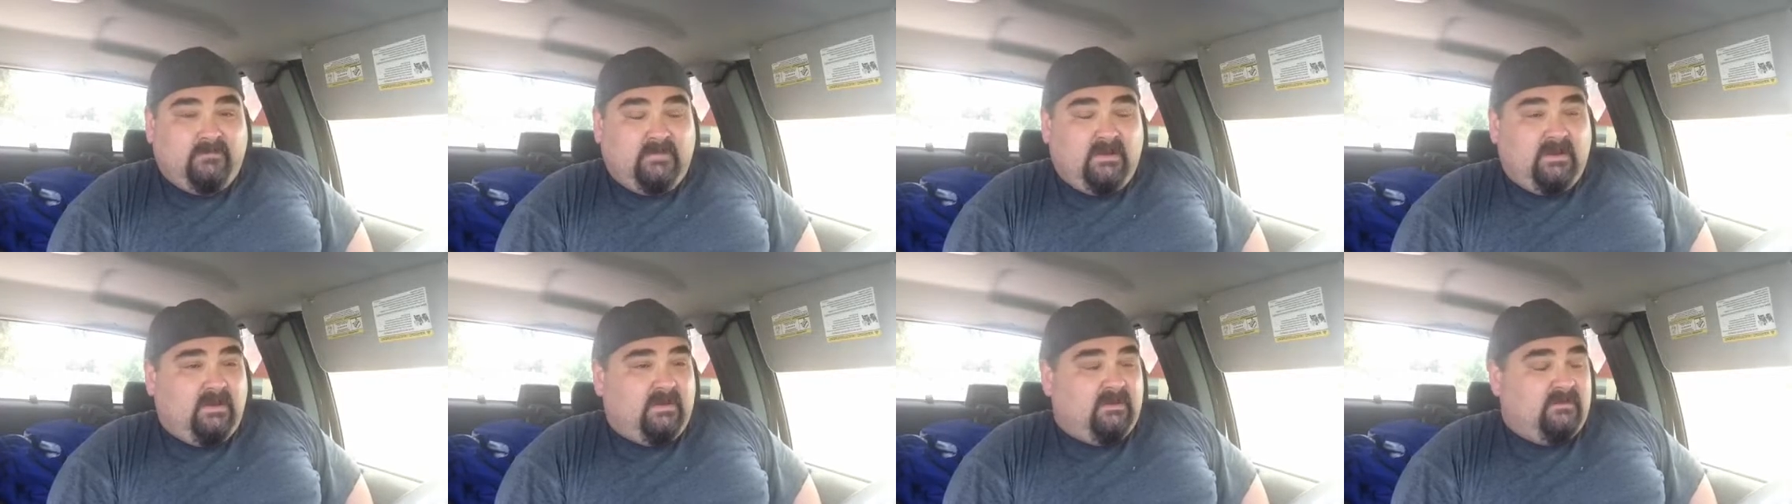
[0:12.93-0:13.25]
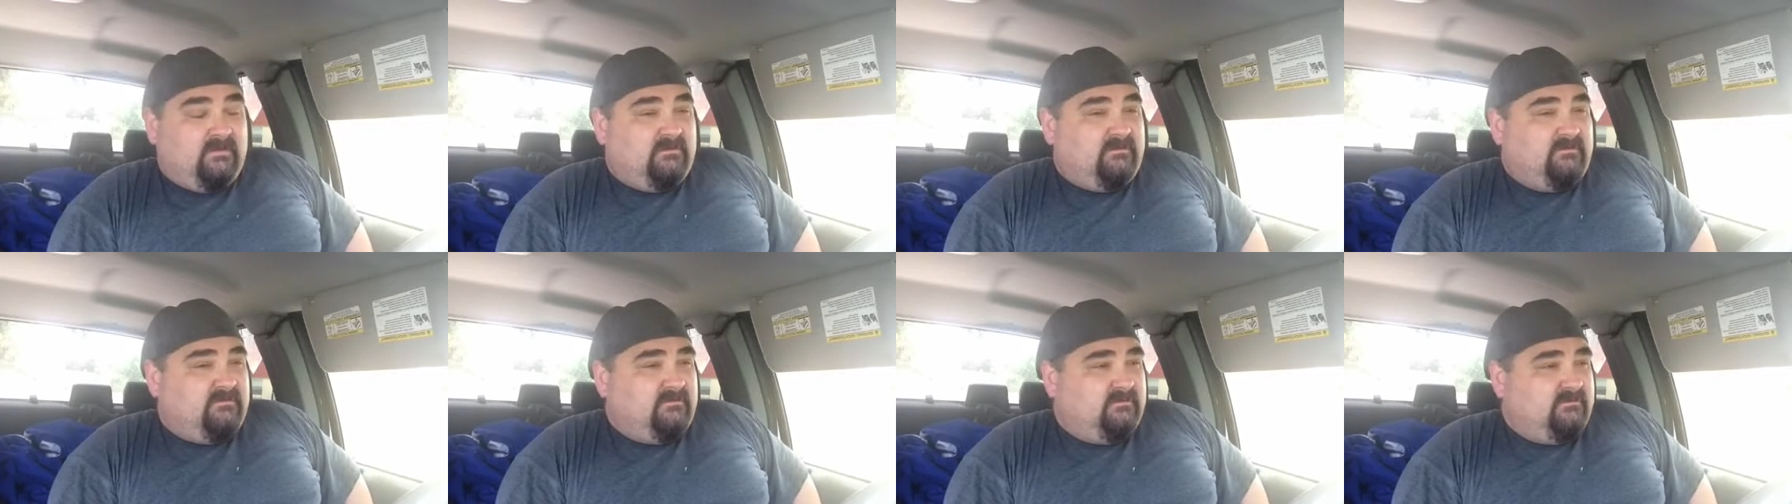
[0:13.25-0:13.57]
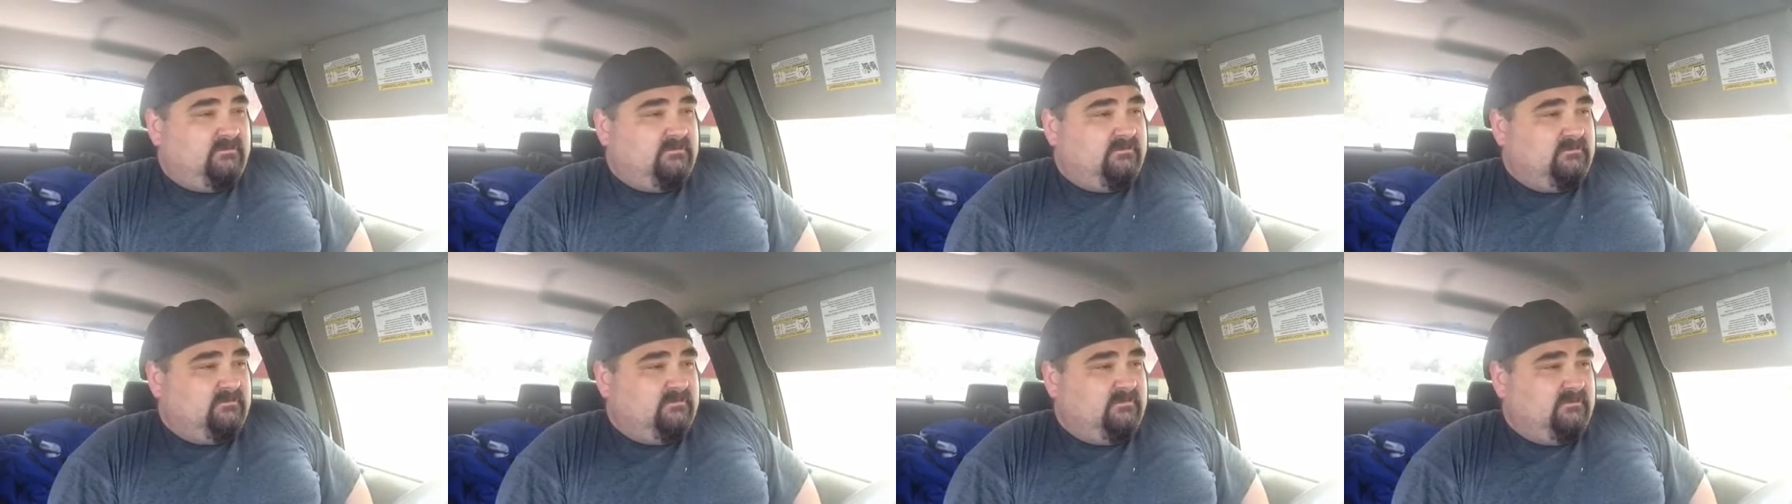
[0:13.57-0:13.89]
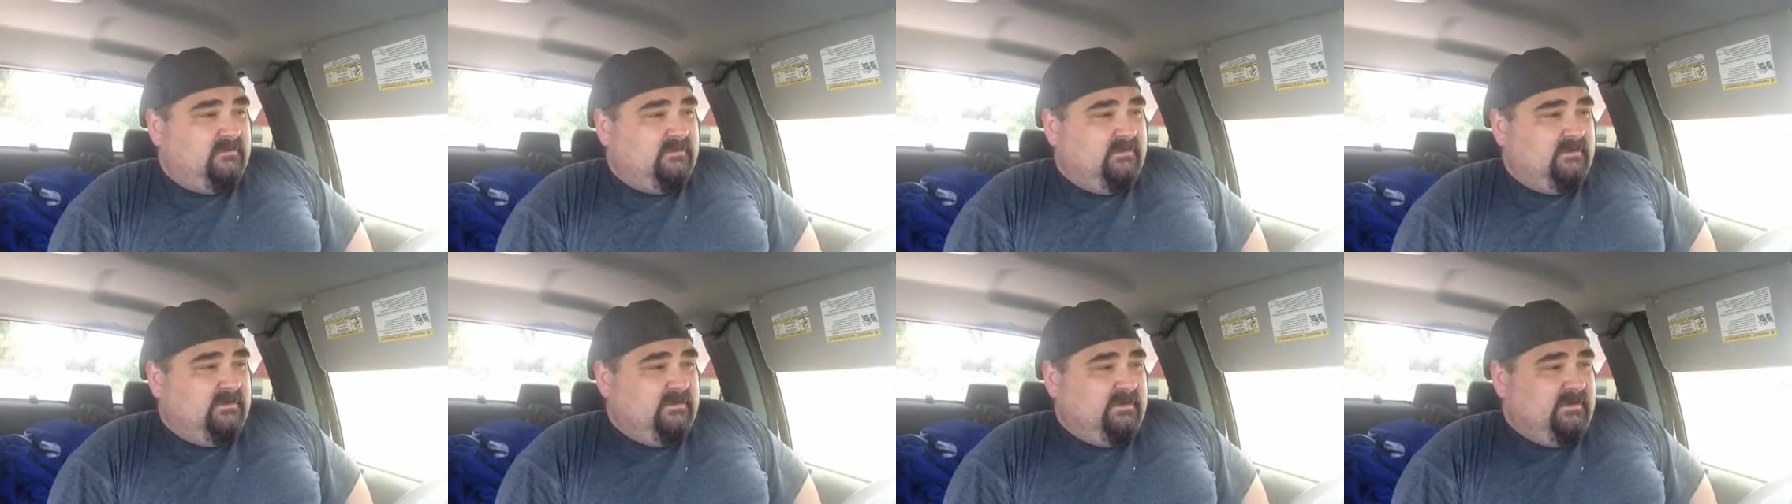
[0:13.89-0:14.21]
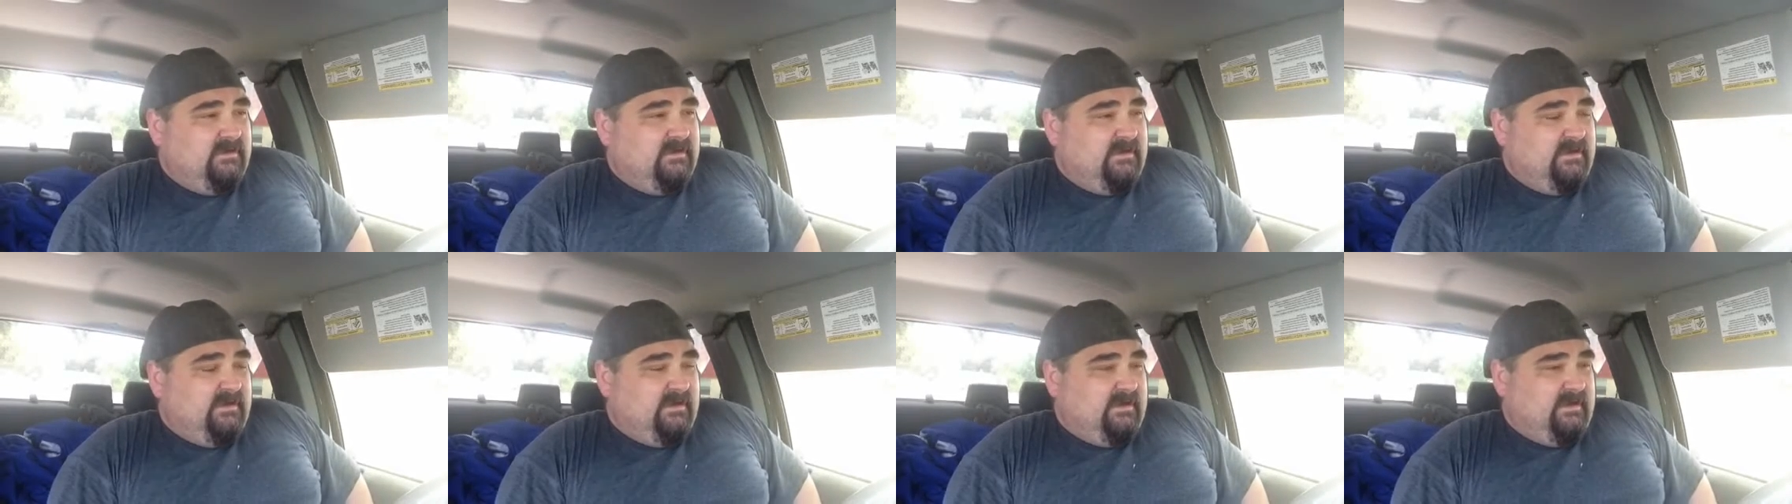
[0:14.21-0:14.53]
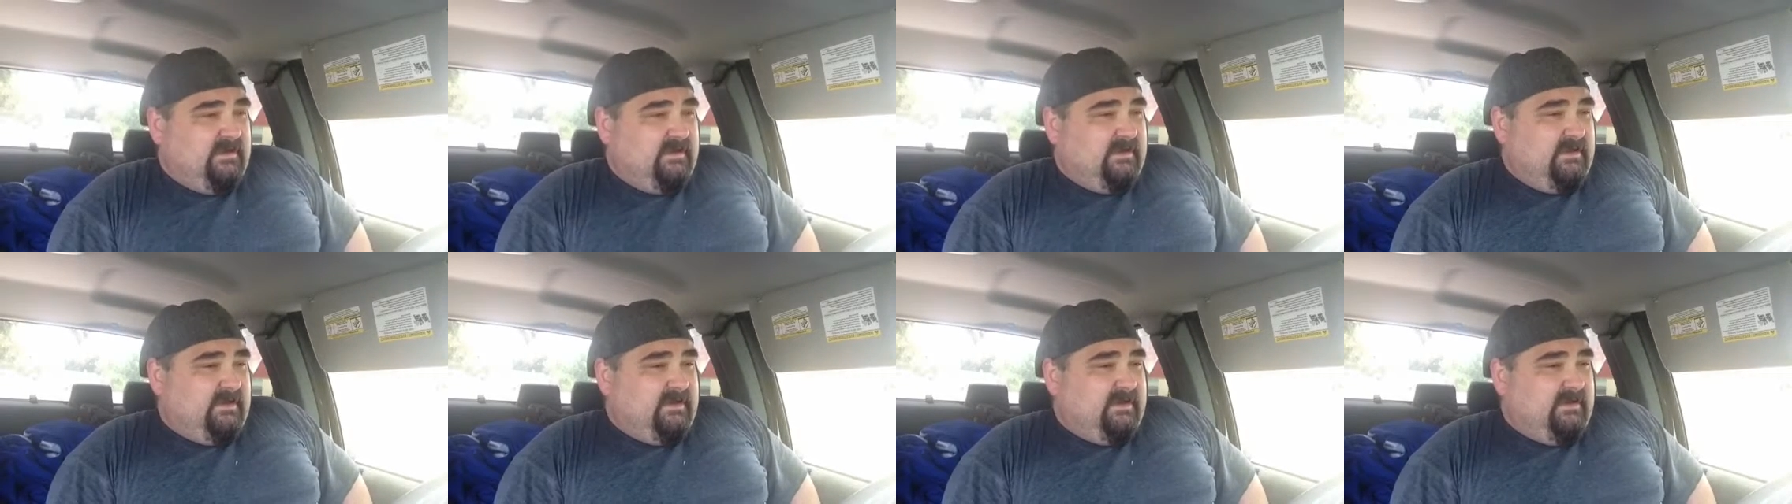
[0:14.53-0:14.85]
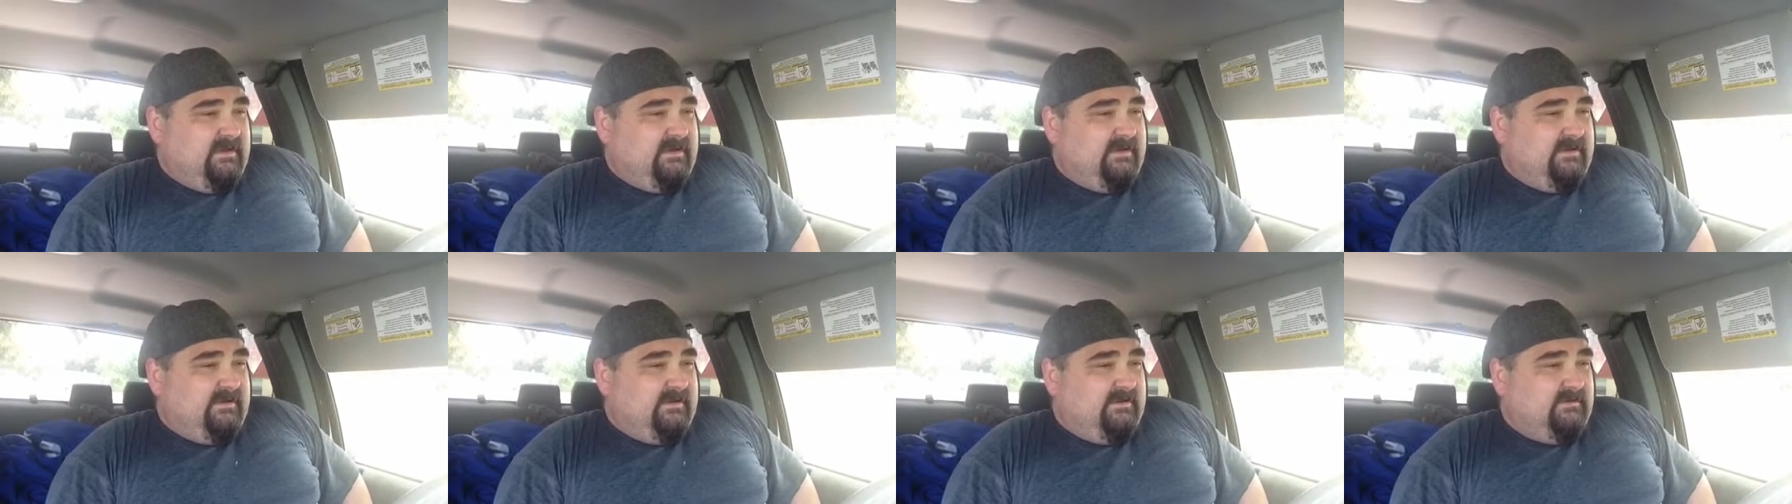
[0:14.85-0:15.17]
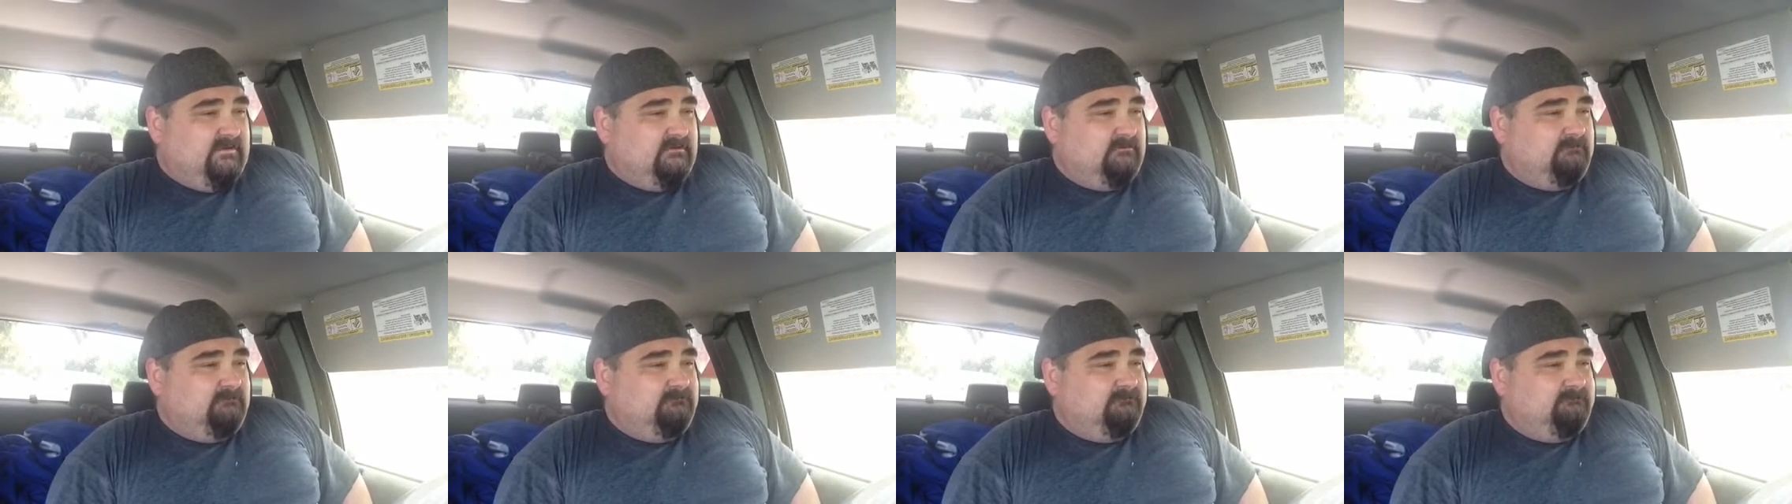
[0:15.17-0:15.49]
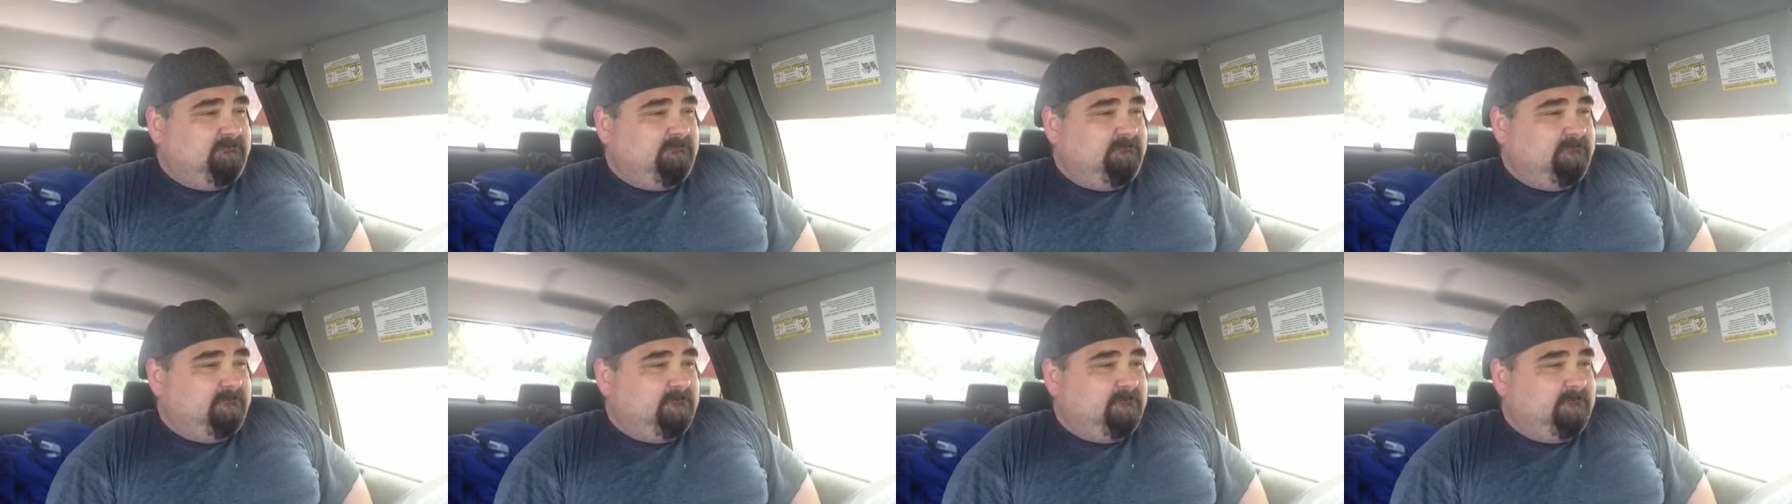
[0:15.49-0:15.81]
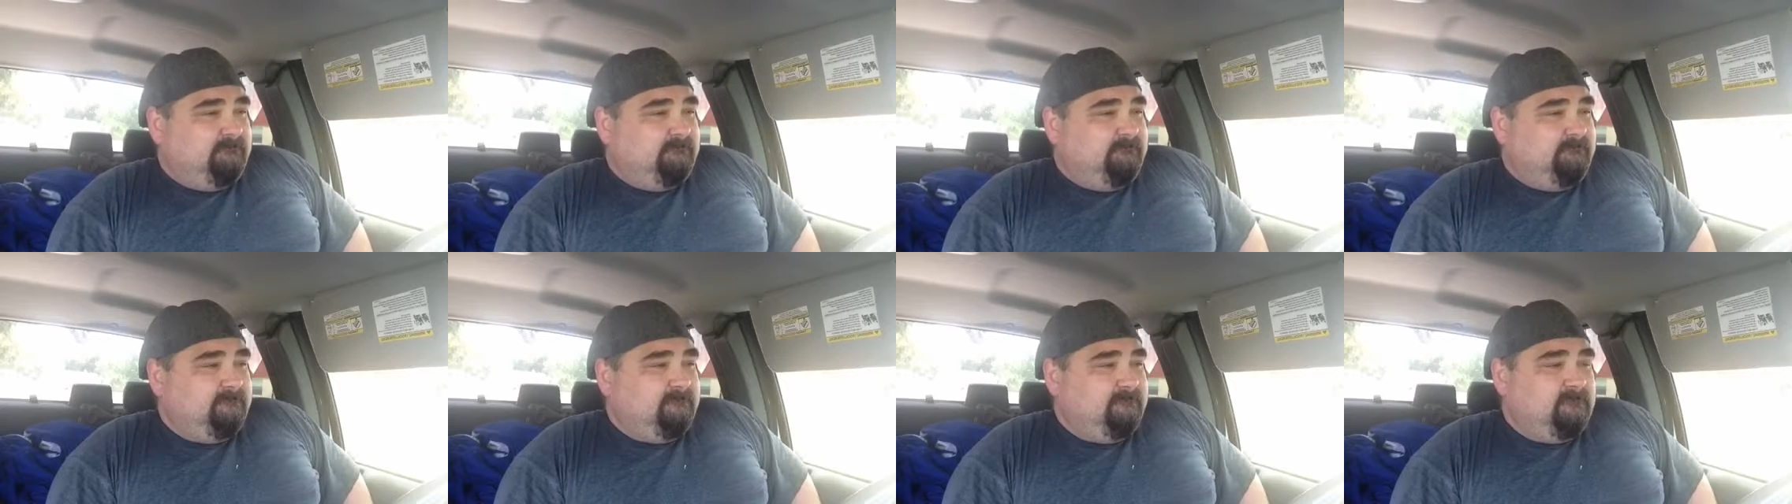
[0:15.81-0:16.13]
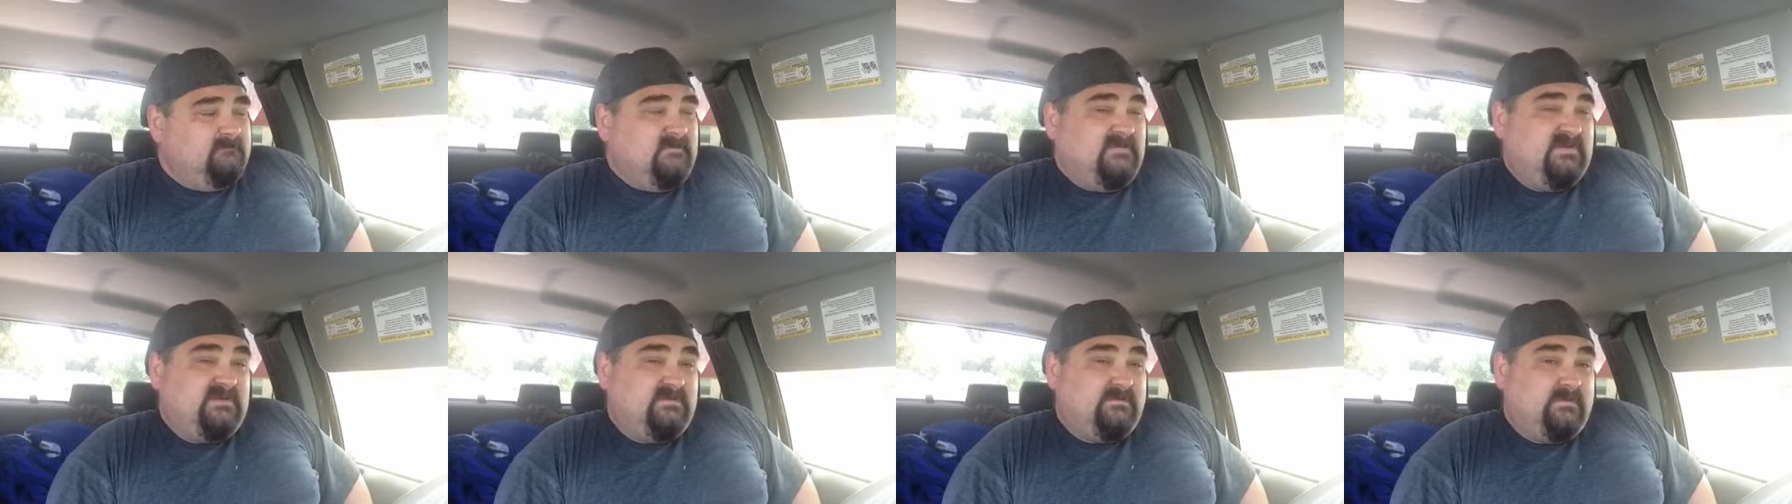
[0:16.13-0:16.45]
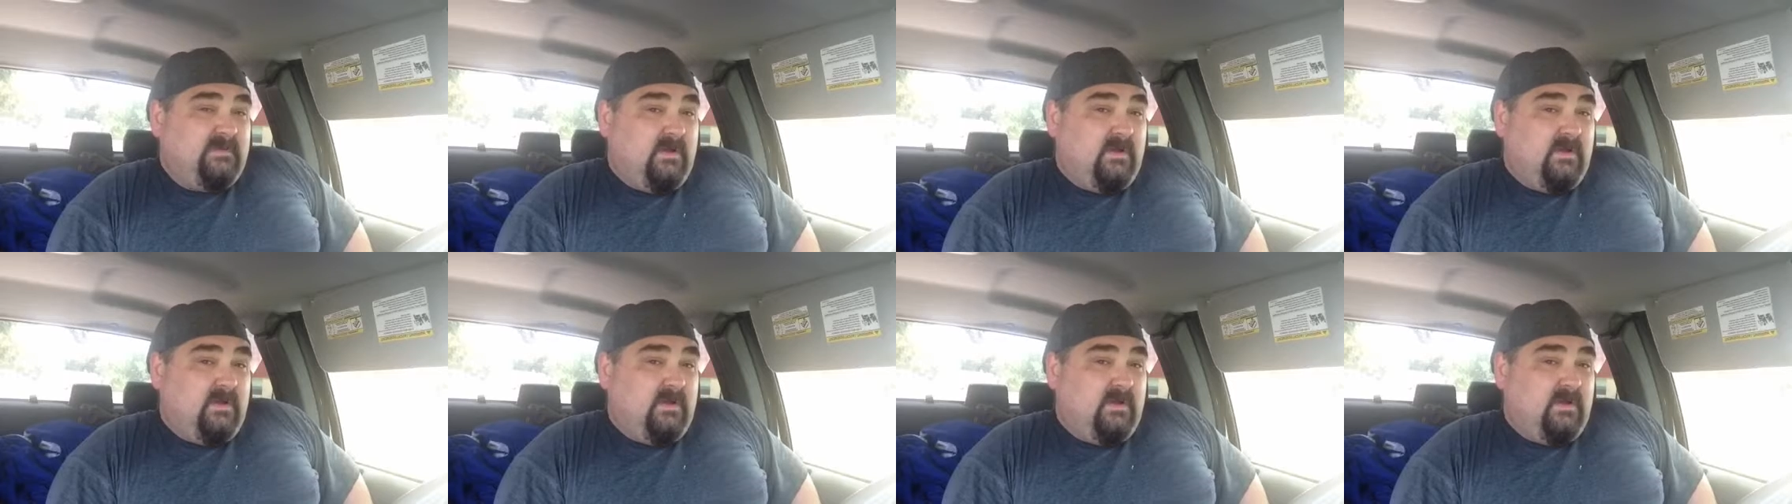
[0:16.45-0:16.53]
Yes. It's